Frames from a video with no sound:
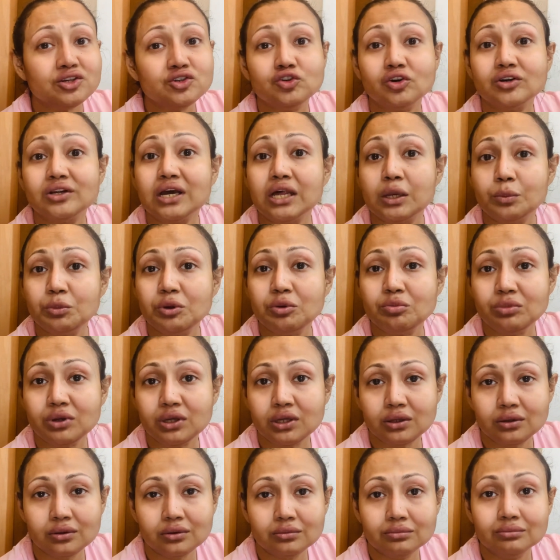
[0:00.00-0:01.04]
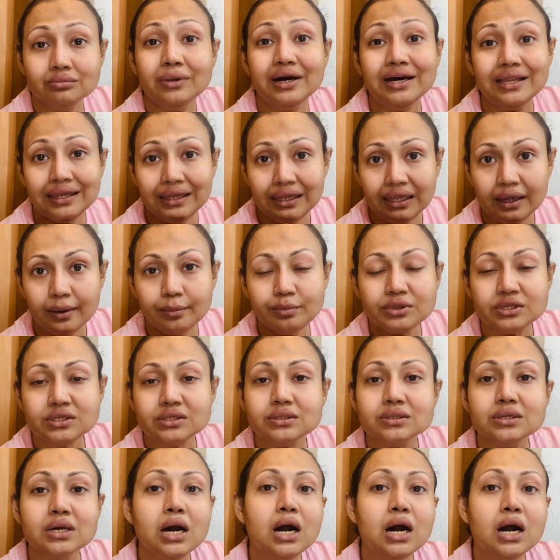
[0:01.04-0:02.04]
not helping me, my lips,